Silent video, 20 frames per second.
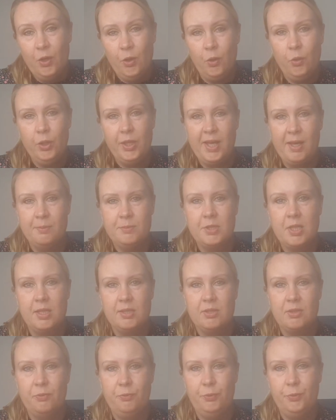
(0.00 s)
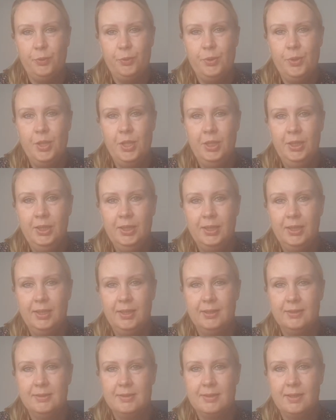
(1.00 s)
all campsites are full,
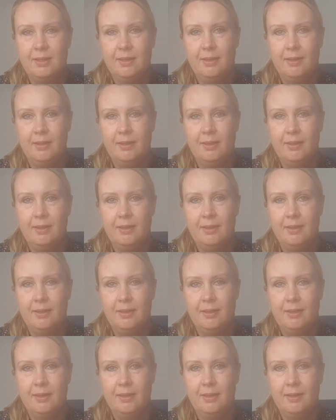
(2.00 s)
and